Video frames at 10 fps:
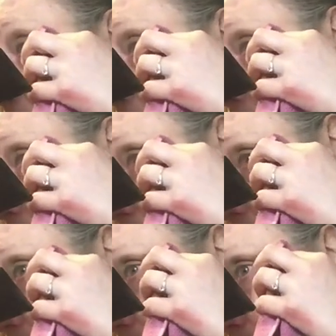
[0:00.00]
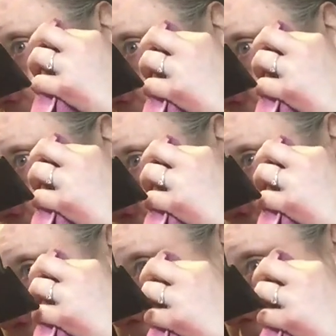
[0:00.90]
which, to
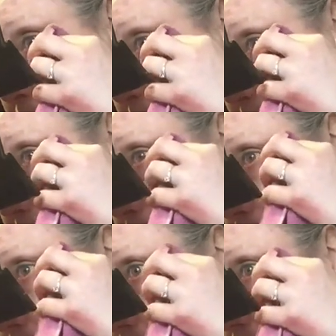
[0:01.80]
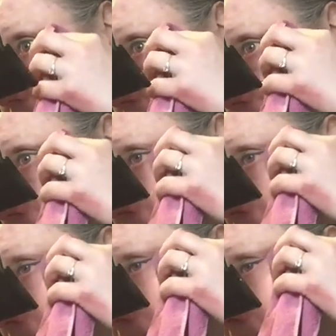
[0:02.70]
be fair,
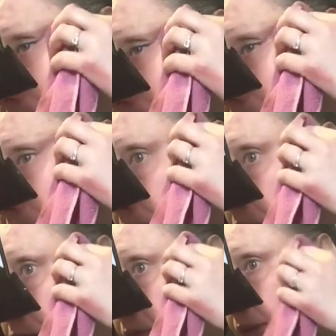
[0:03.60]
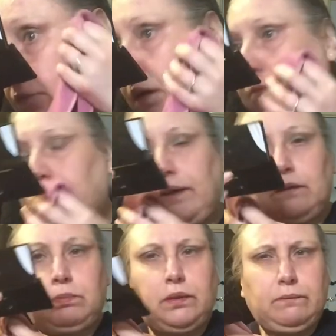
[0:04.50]
his heart was in the right place,
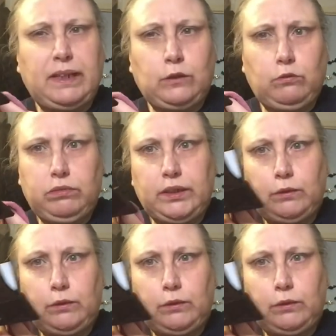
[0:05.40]
but the makeup really